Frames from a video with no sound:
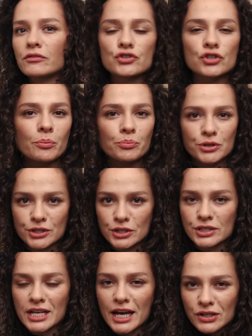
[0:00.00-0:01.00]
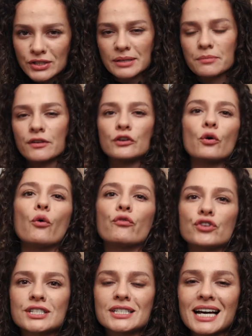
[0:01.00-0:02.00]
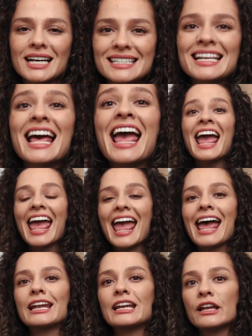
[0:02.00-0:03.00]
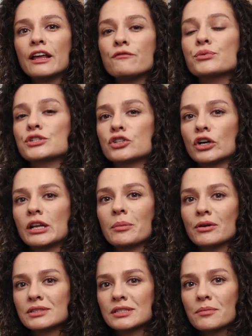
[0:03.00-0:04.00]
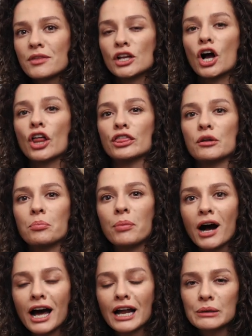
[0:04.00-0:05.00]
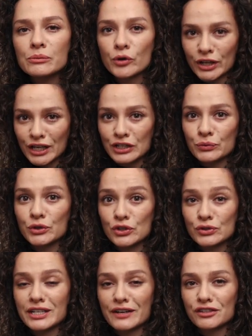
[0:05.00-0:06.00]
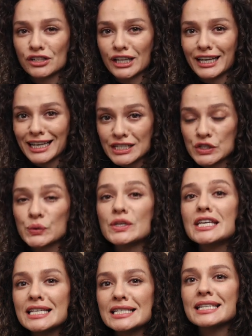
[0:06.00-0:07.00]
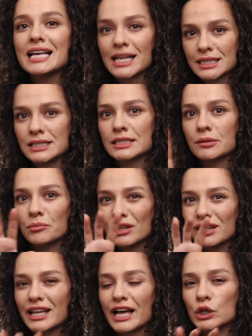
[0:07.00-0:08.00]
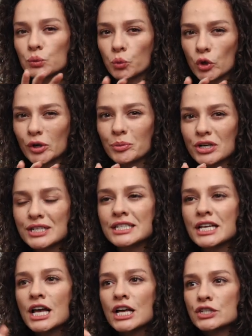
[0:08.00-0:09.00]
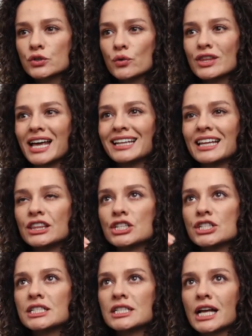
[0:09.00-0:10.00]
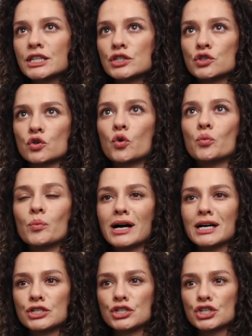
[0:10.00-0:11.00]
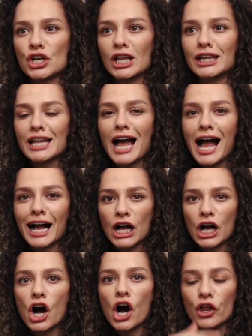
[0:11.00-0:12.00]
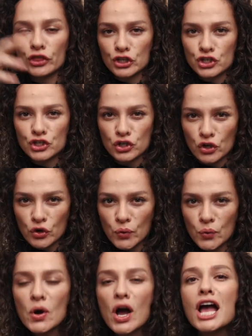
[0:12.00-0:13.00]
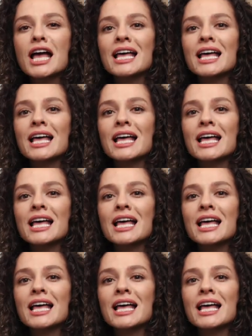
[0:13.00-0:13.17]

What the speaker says: jumpers, etc., something oversized. And if we're talking about something on the bottom, what you definitely can do is add some leg warmers so that there's not so much leg on the show.